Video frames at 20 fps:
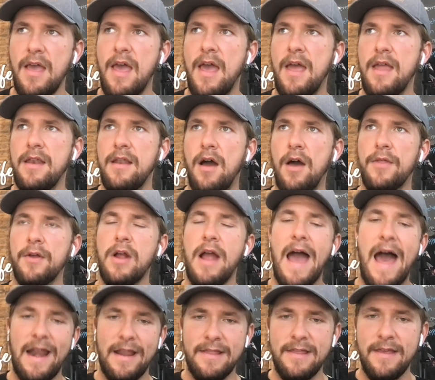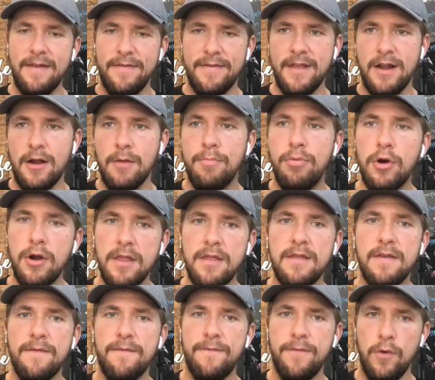and other additives that are put
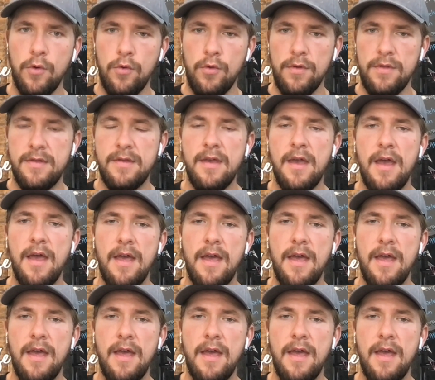into foods